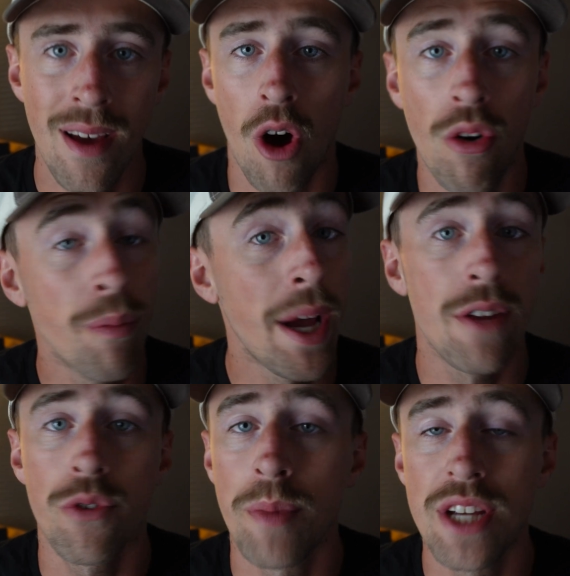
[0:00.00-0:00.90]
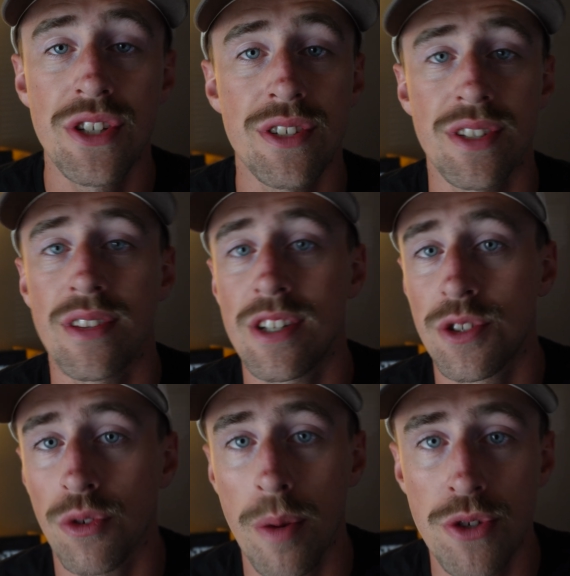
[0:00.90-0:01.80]
All of my information is in the
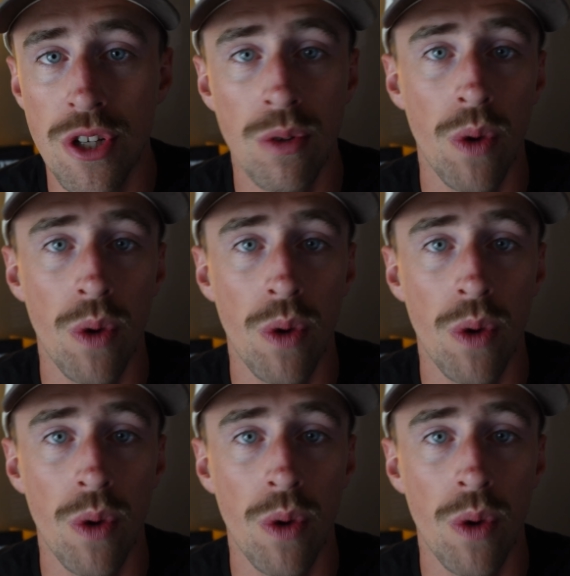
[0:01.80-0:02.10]
description,